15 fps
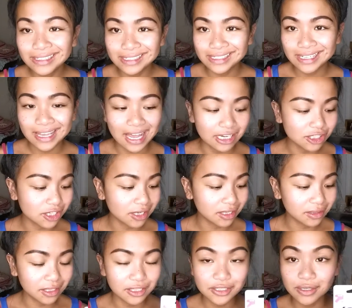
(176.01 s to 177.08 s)
doesn't catch
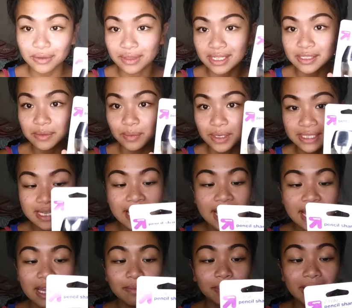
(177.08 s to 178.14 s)
anything. So this was
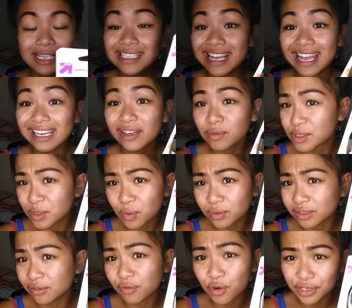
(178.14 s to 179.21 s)
a plus and it was
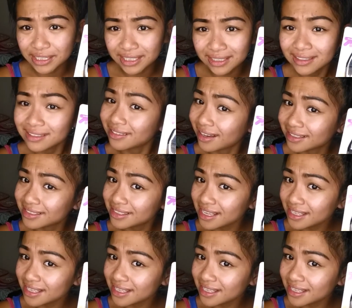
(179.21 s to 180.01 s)
only 49